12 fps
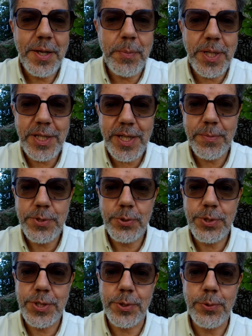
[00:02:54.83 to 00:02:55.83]
Many times
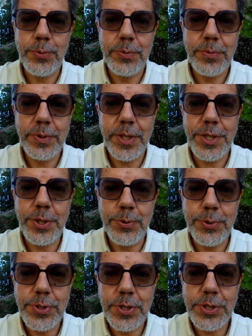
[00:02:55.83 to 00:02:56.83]
also they
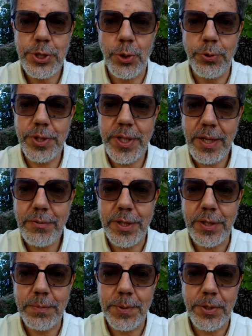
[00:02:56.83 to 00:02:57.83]
use
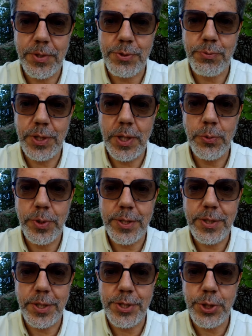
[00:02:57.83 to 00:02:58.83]
storytelling, because we know
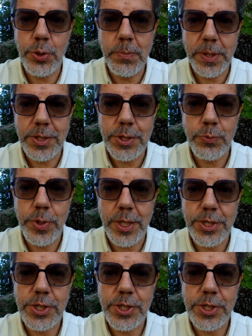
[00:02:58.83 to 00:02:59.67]
that as humans we are